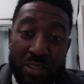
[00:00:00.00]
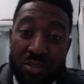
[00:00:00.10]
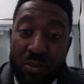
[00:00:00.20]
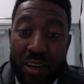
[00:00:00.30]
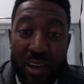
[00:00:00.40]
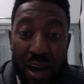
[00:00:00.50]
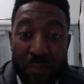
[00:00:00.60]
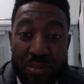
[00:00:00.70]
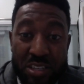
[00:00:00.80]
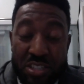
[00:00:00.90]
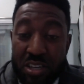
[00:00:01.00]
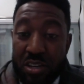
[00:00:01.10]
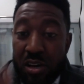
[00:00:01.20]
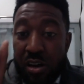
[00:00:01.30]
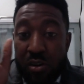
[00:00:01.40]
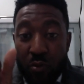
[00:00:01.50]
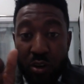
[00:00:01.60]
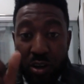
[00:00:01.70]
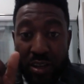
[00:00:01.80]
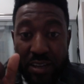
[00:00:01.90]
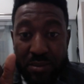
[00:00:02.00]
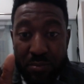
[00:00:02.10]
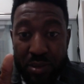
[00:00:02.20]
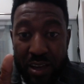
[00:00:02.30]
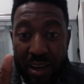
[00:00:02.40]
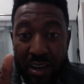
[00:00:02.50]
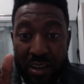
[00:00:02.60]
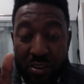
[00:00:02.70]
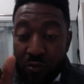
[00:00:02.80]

So again, composition for your lesson plan,